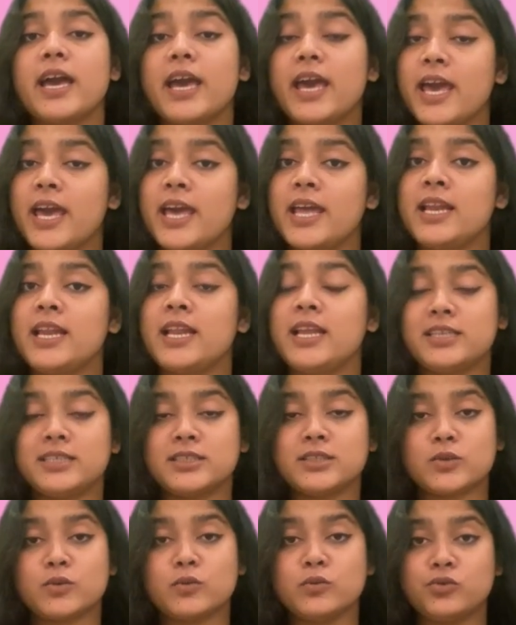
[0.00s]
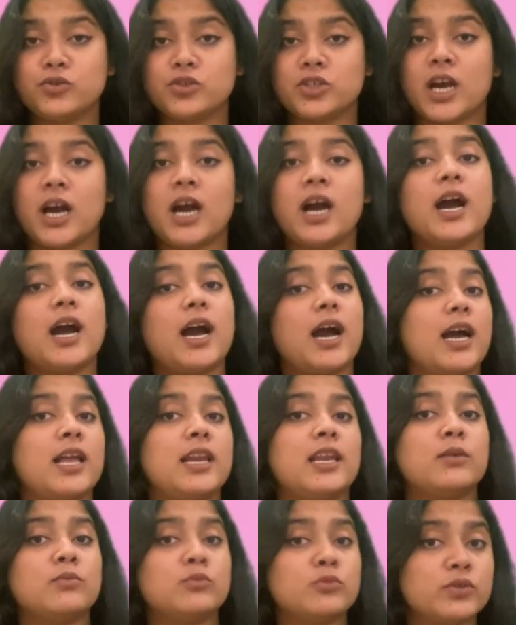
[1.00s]
Él escucha a
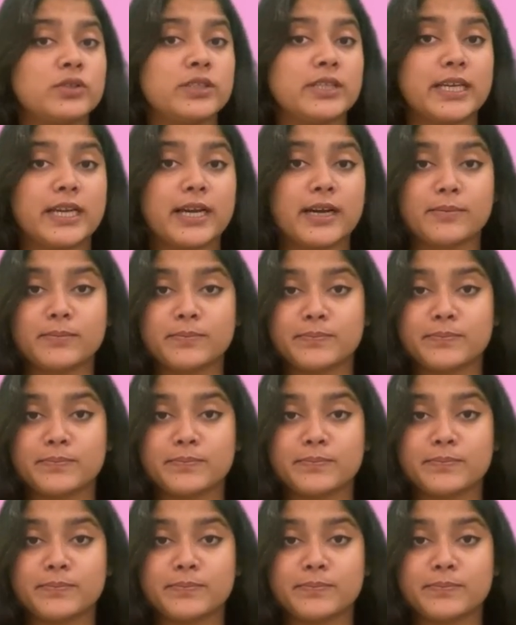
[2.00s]
la música.